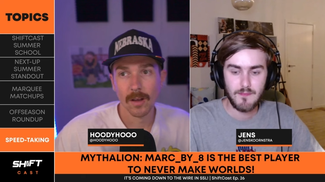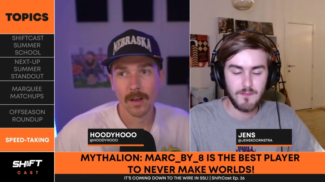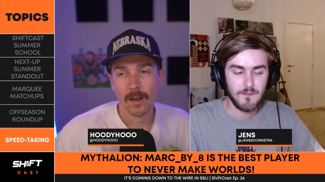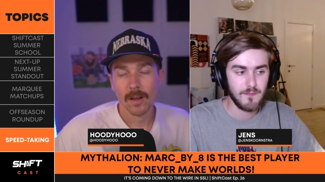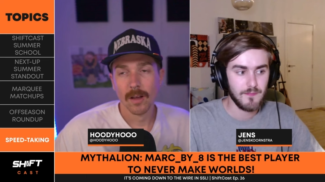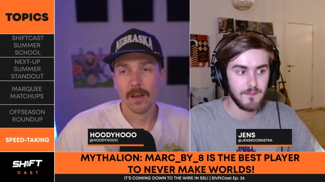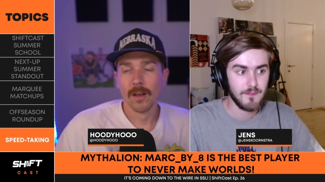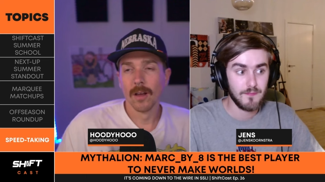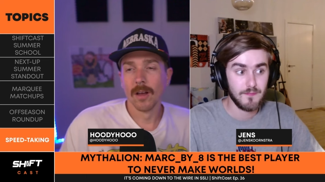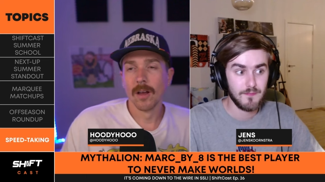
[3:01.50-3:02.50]

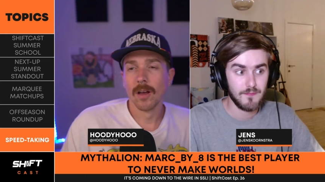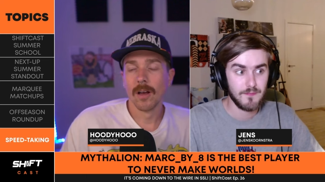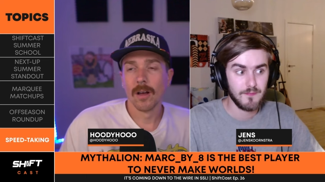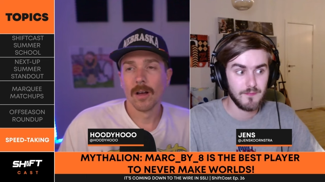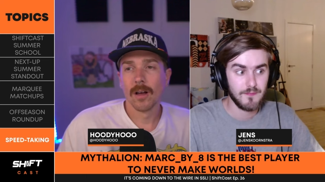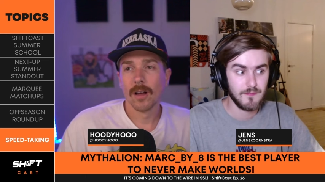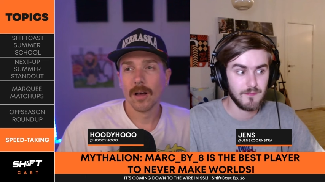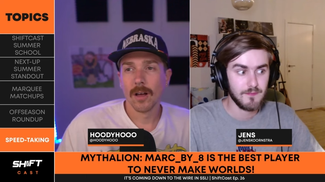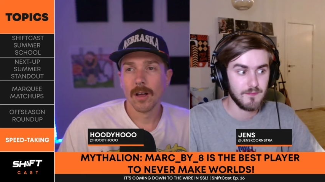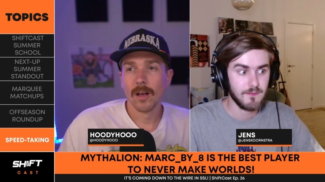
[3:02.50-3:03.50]

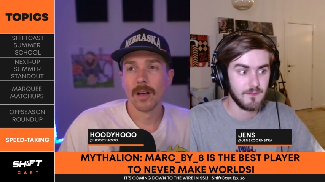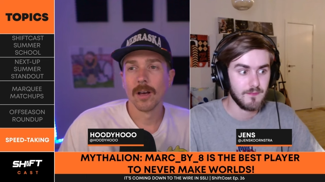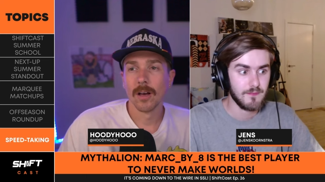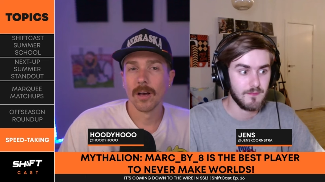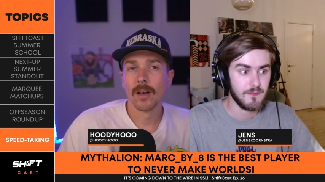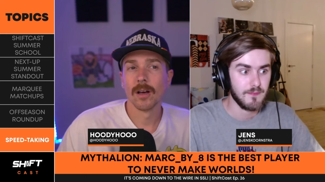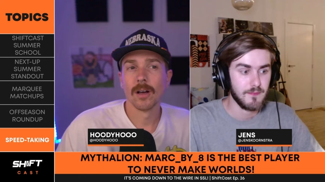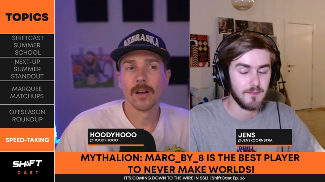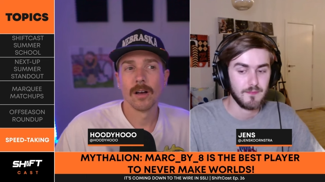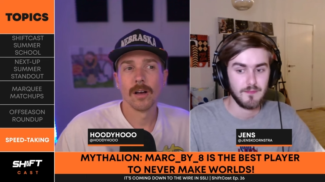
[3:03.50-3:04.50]

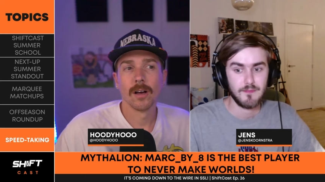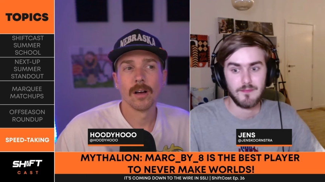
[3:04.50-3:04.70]
(no one is talking)